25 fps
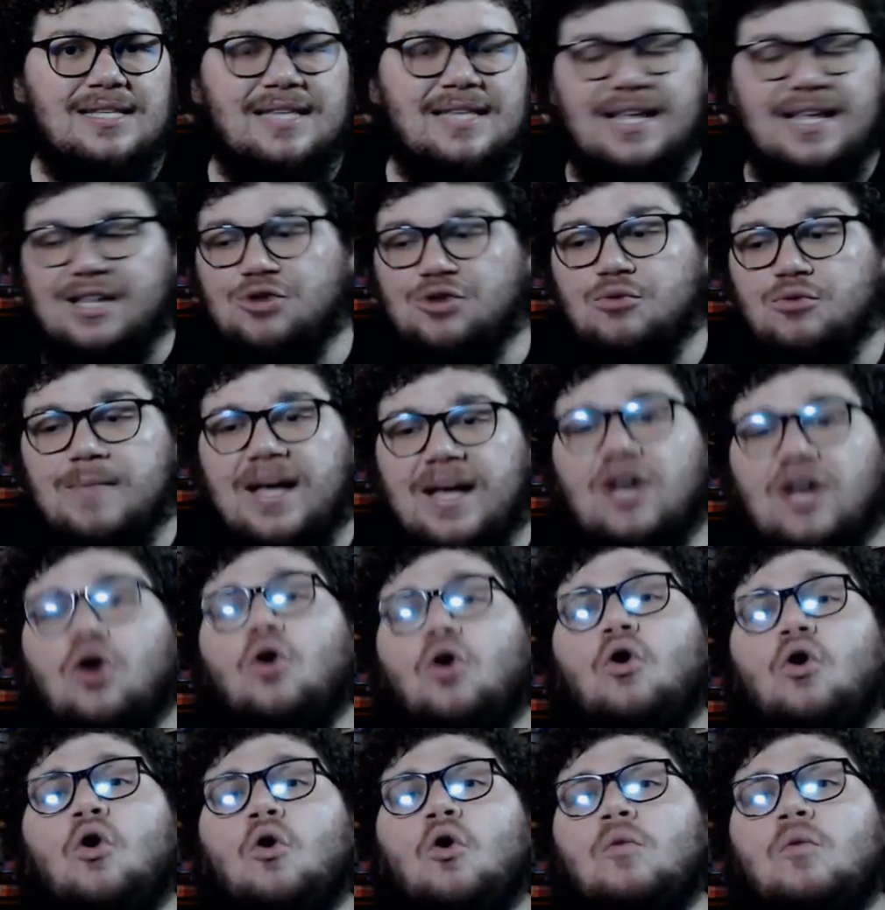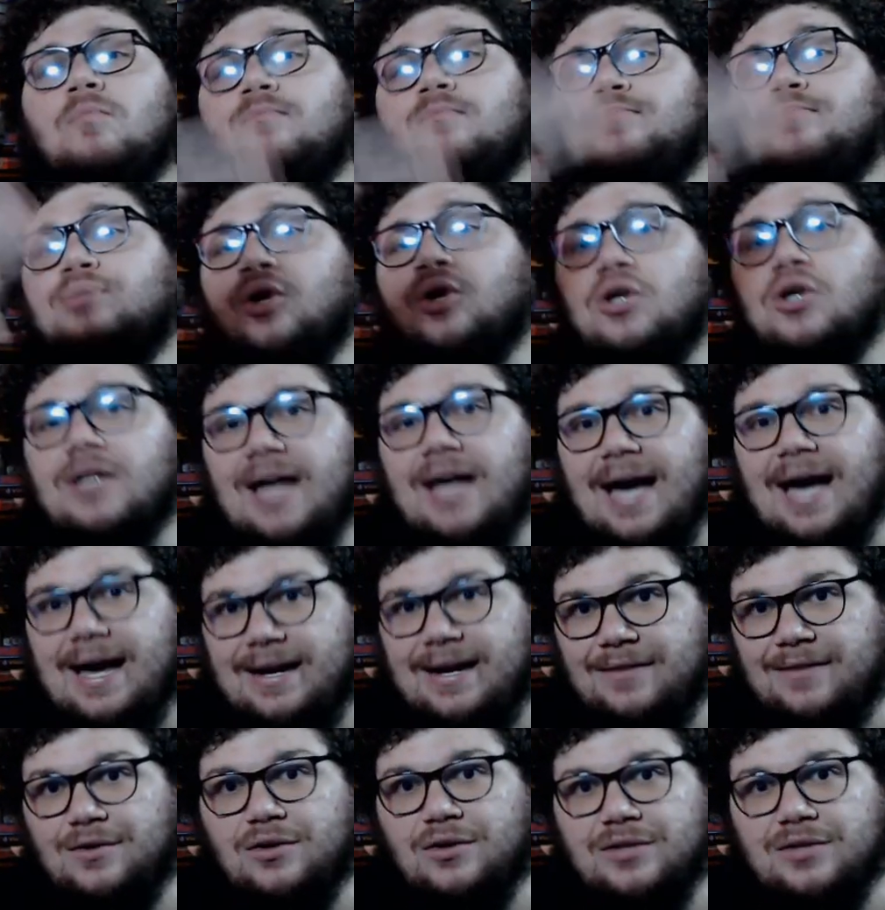and you make a whole book out
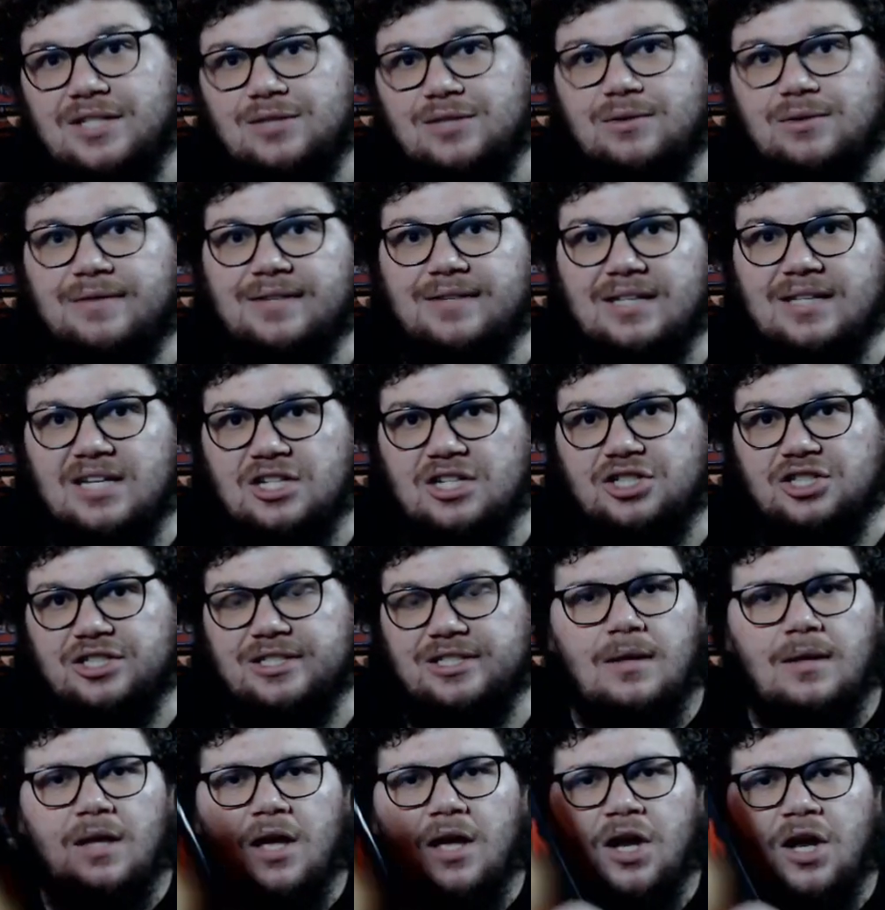of all these revelations.